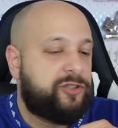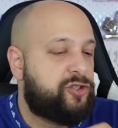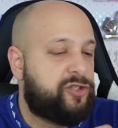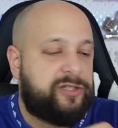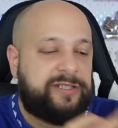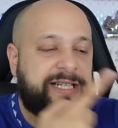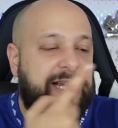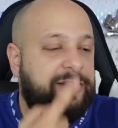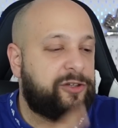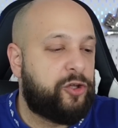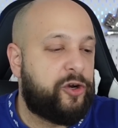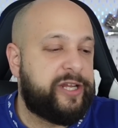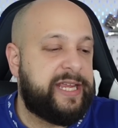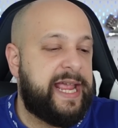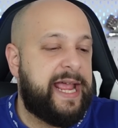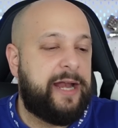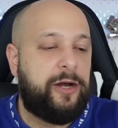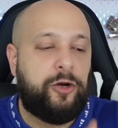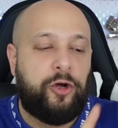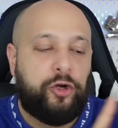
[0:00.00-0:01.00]

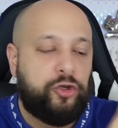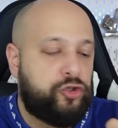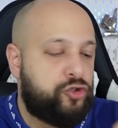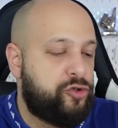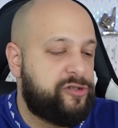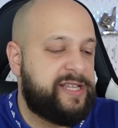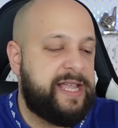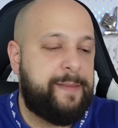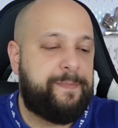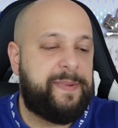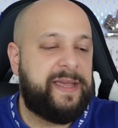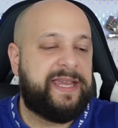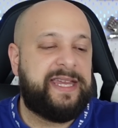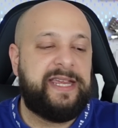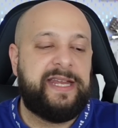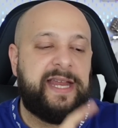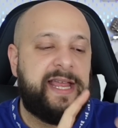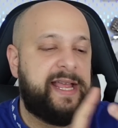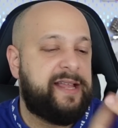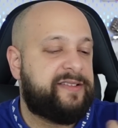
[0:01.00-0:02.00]
Santoriello, Giuseppe
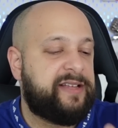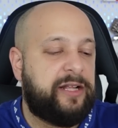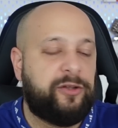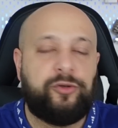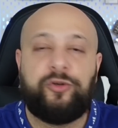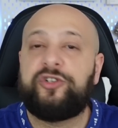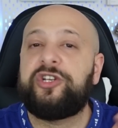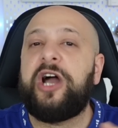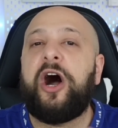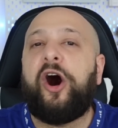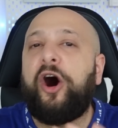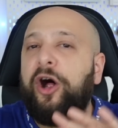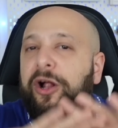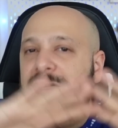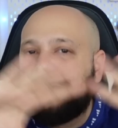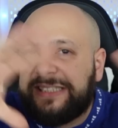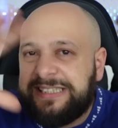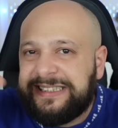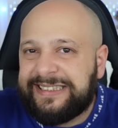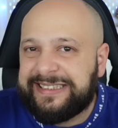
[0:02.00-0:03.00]
Chine, Sanducci,
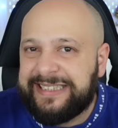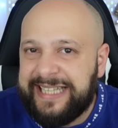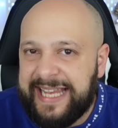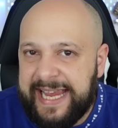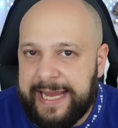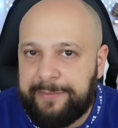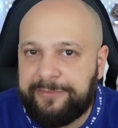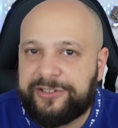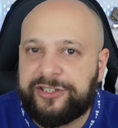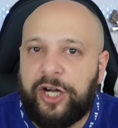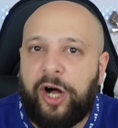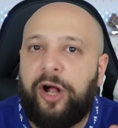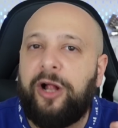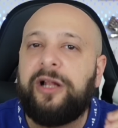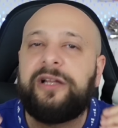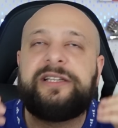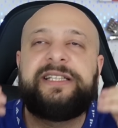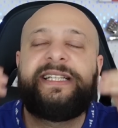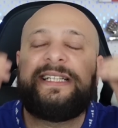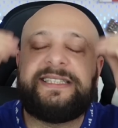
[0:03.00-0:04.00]
all these names,
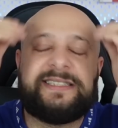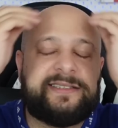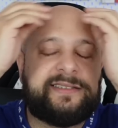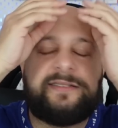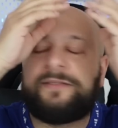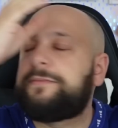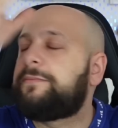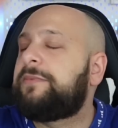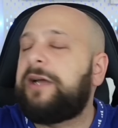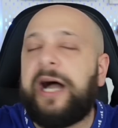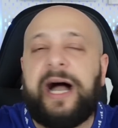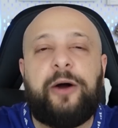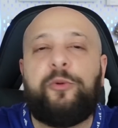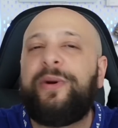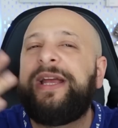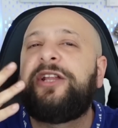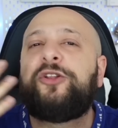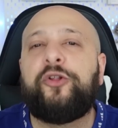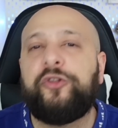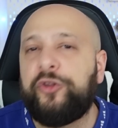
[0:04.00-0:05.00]
all these,
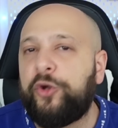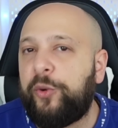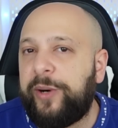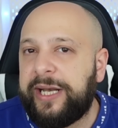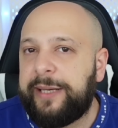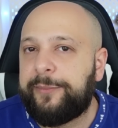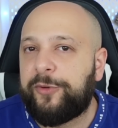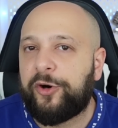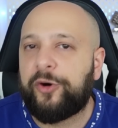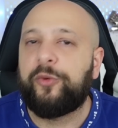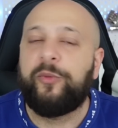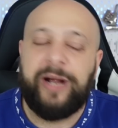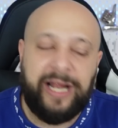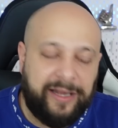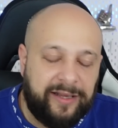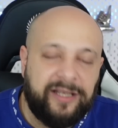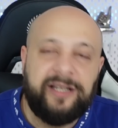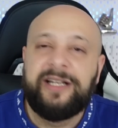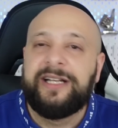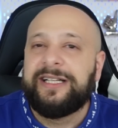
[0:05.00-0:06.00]
we don't know anymore.
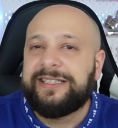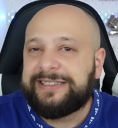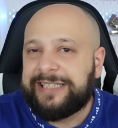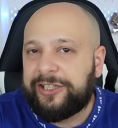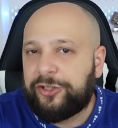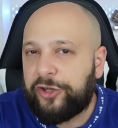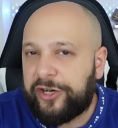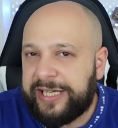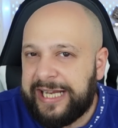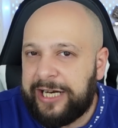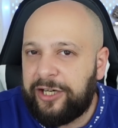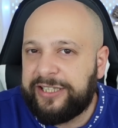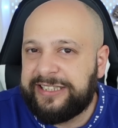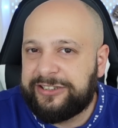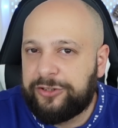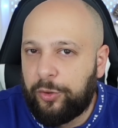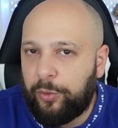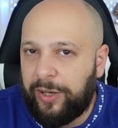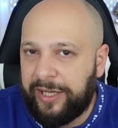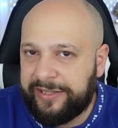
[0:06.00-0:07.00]
Well, Santoriello is
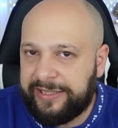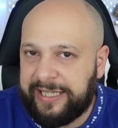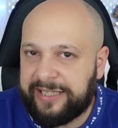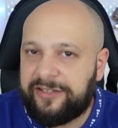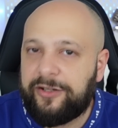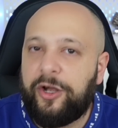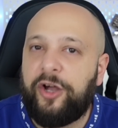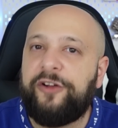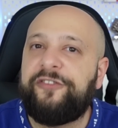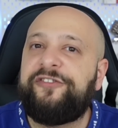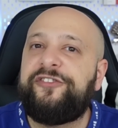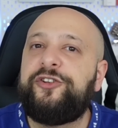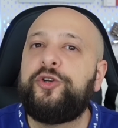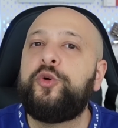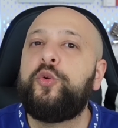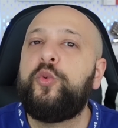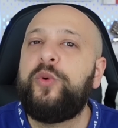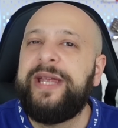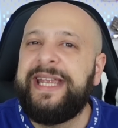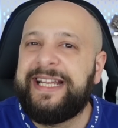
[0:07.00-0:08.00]
the one that a few
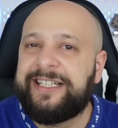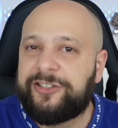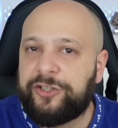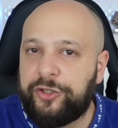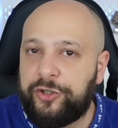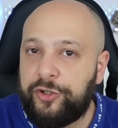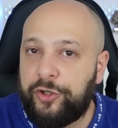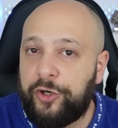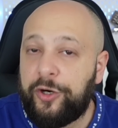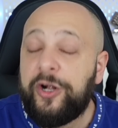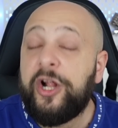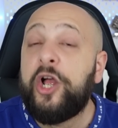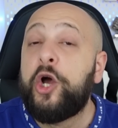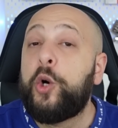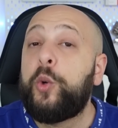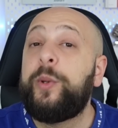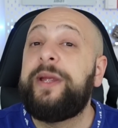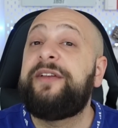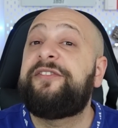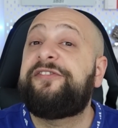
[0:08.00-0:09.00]
weeks ago
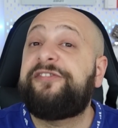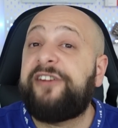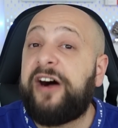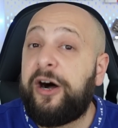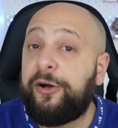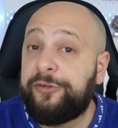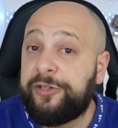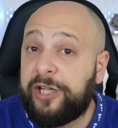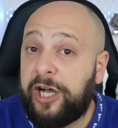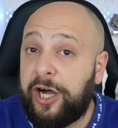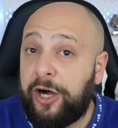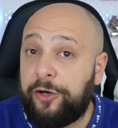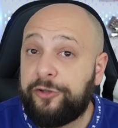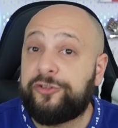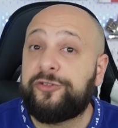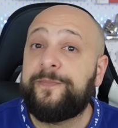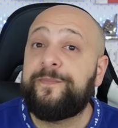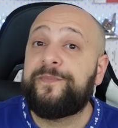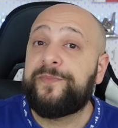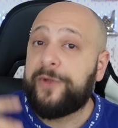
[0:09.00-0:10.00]
we found
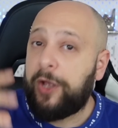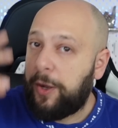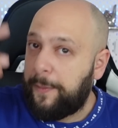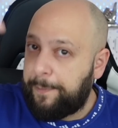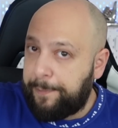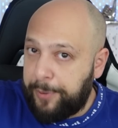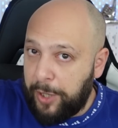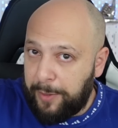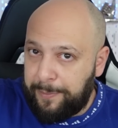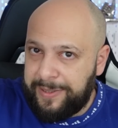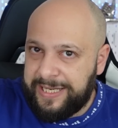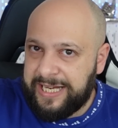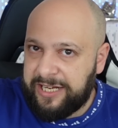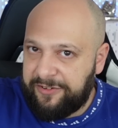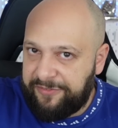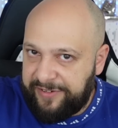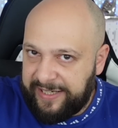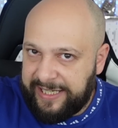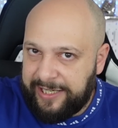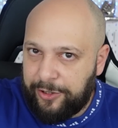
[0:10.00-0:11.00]
out a public
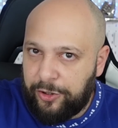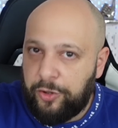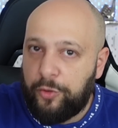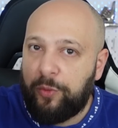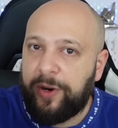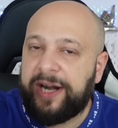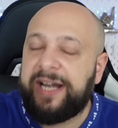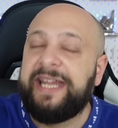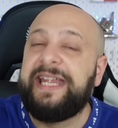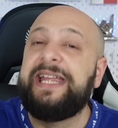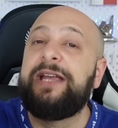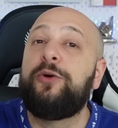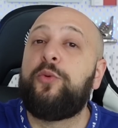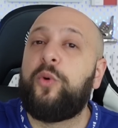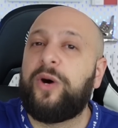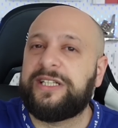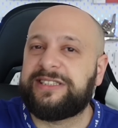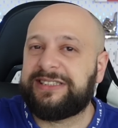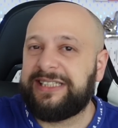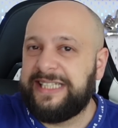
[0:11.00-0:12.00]
video where he
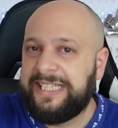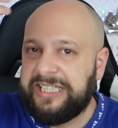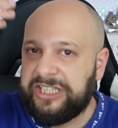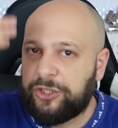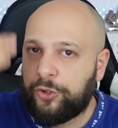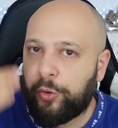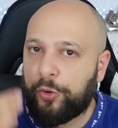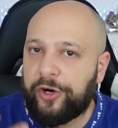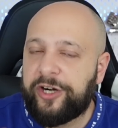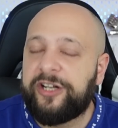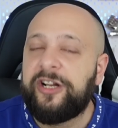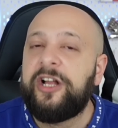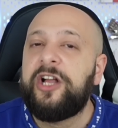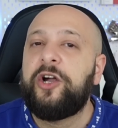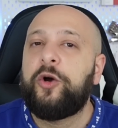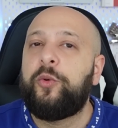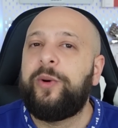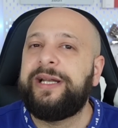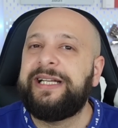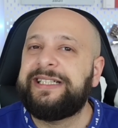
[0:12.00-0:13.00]
was in court
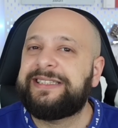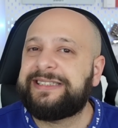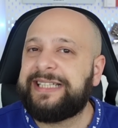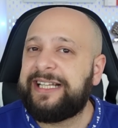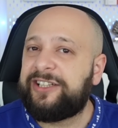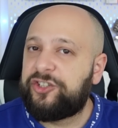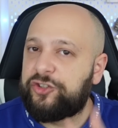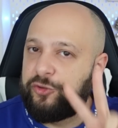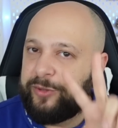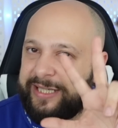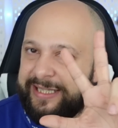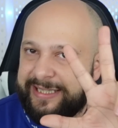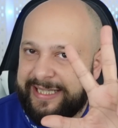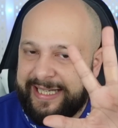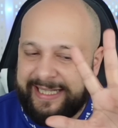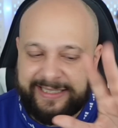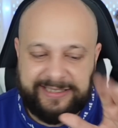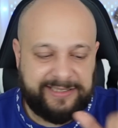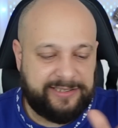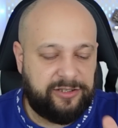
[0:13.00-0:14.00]
when he said 3
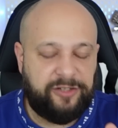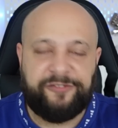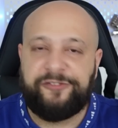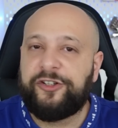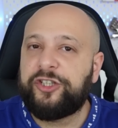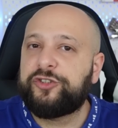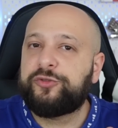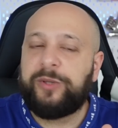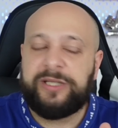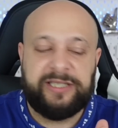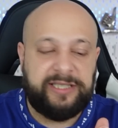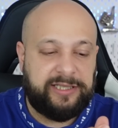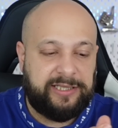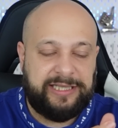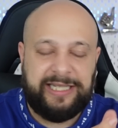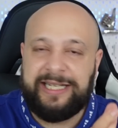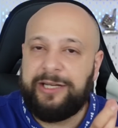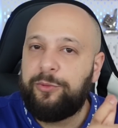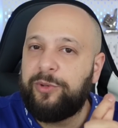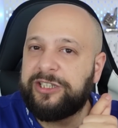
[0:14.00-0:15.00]
things. The first one,
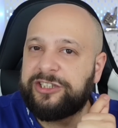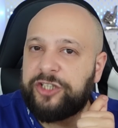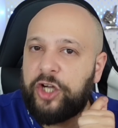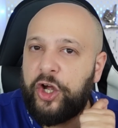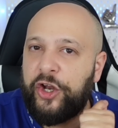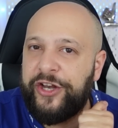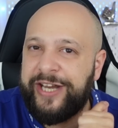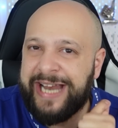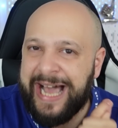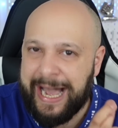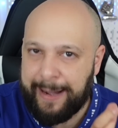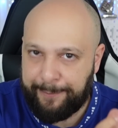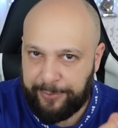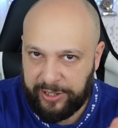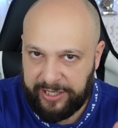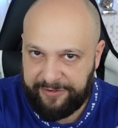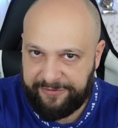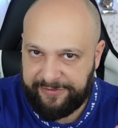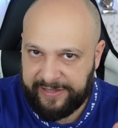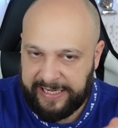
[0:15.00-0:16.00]
that he was a
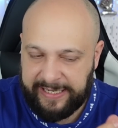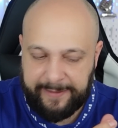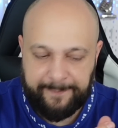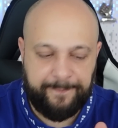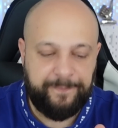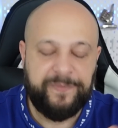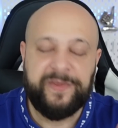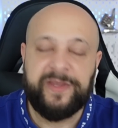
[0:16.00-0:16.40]
Napoli fan.